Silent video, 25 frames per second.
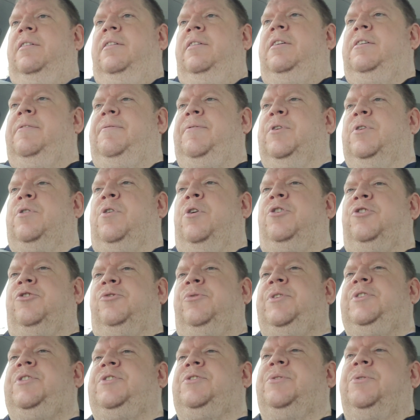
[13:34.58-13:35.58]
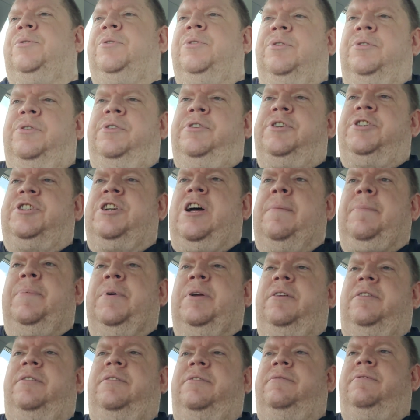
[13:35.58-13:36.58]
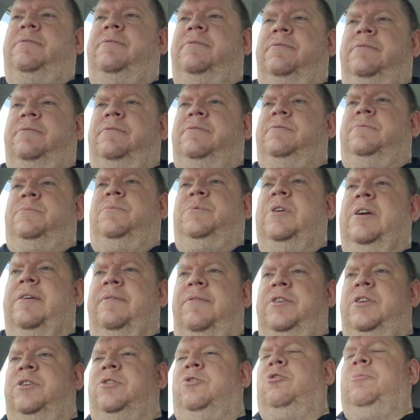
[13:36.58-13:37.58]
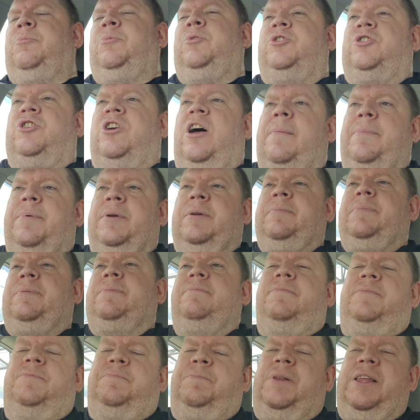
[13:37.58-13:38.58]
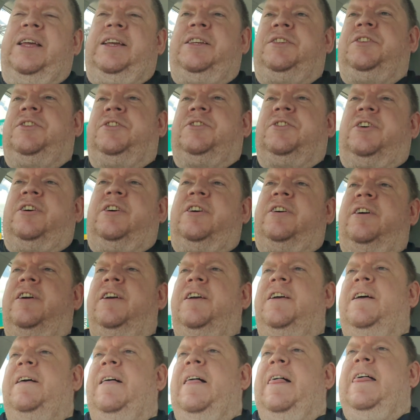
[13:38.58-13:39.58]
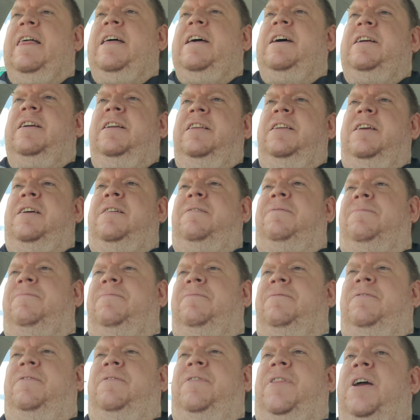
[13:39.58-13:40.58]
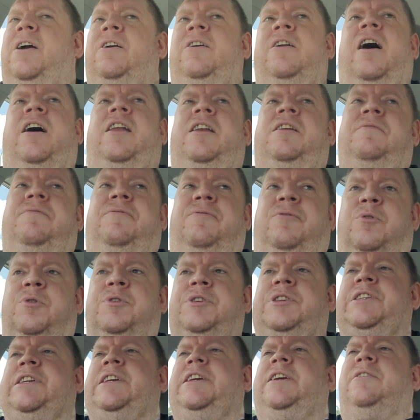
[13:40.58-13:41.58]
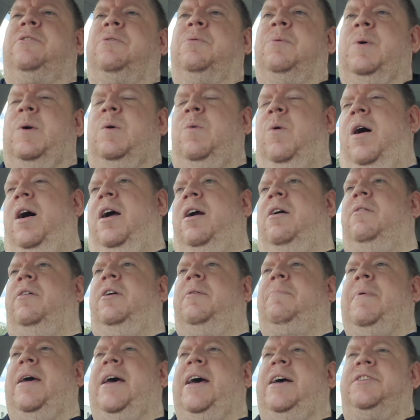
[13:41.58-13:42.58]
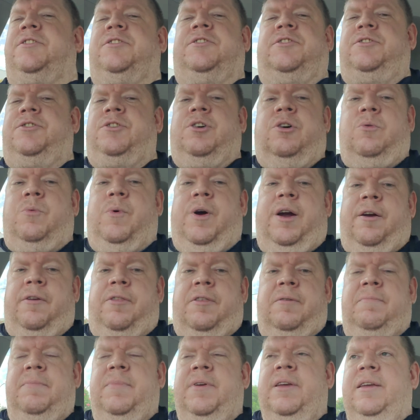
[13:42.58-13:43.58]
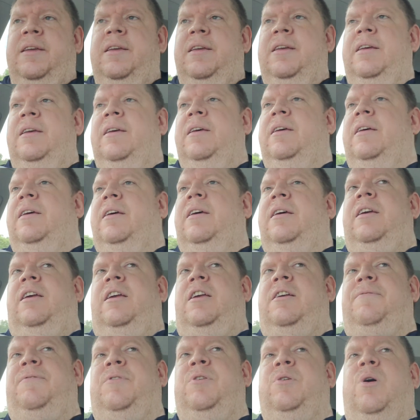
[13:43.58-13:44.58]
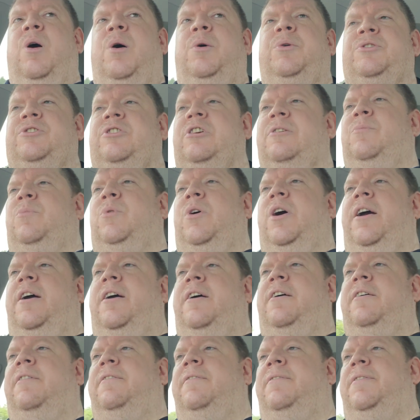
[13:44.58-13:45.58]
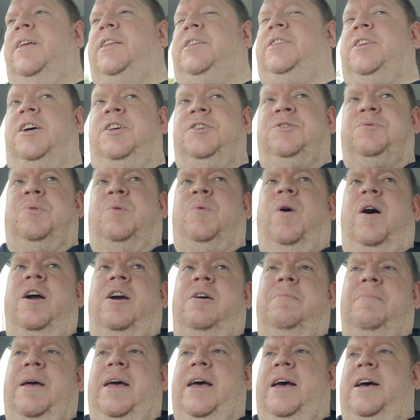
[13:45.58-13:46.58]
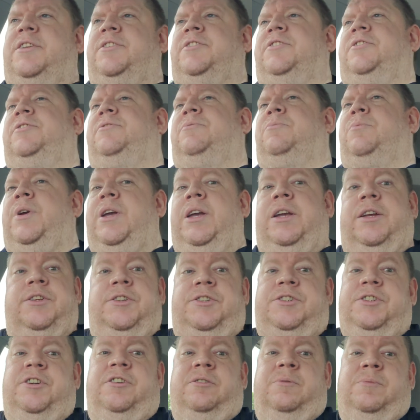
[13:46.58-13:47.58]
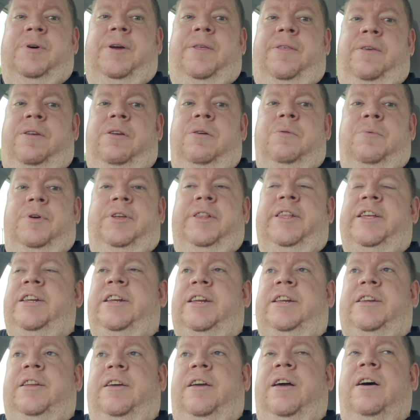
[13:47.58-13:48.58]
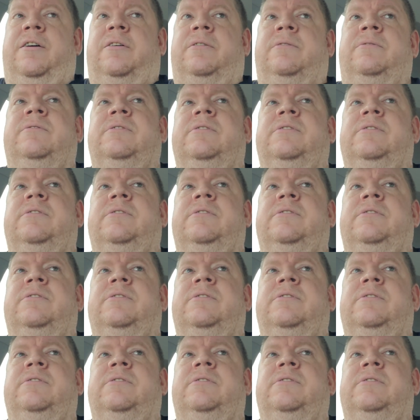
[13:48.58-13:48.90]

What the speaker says: If your grocery store or your shopping, wherever your normal shopping places are, if they're not enforcing or requiring masks, don't wear them. If you go somewhere that does require masks, reconsider whether you really need to go.